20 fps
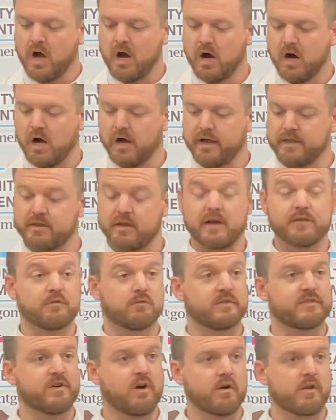And as
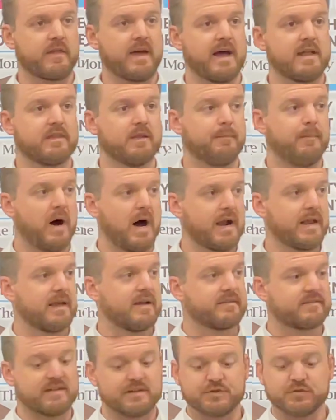a result of that, the body
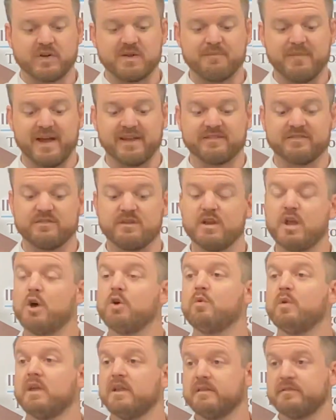essentially makes
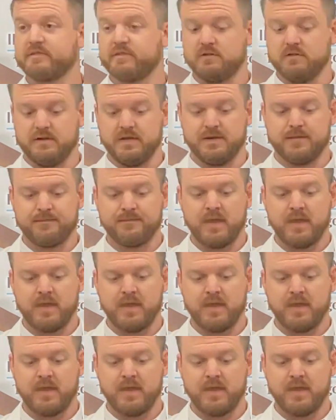no insulin,